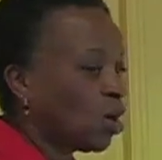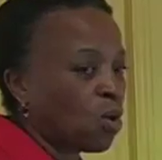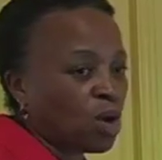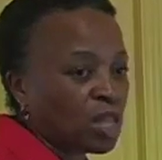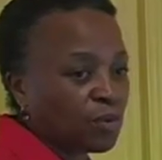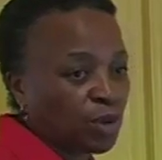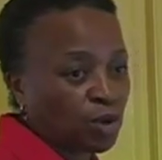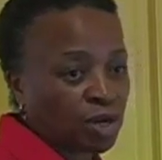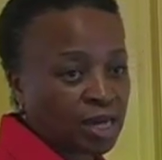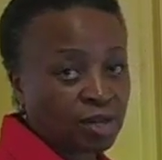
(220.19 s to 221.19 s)
oil that we're
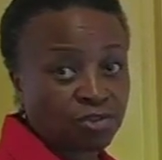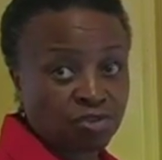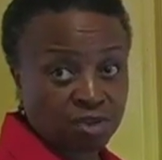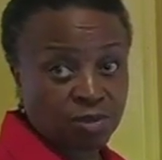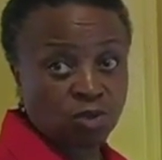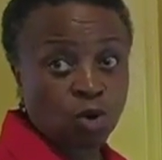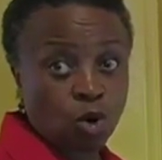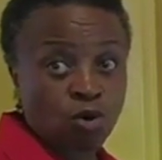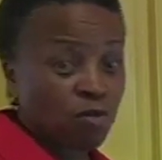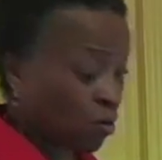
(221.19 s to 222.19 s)
going to kind of dribble
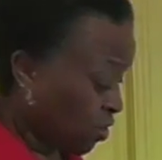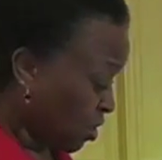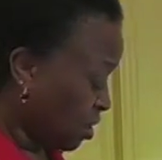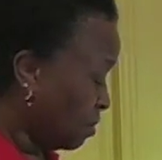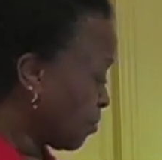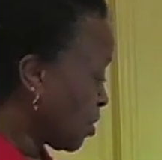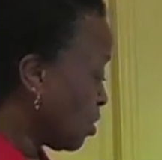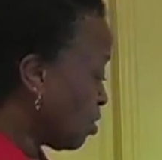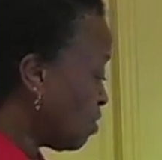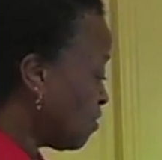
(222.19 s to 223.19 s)
over
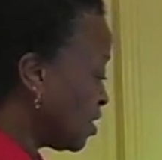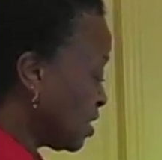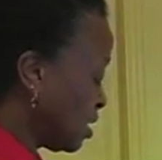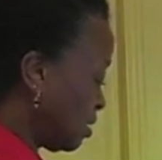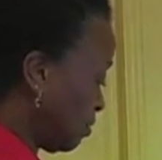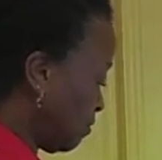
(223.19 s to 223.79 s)
the